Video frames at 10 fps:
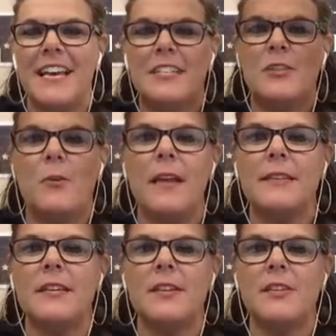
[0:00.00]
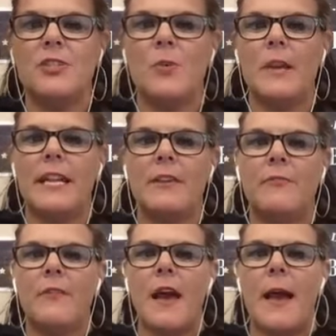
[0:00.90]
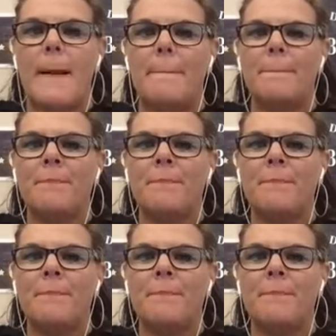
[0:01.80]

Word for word: So, else are you joining from?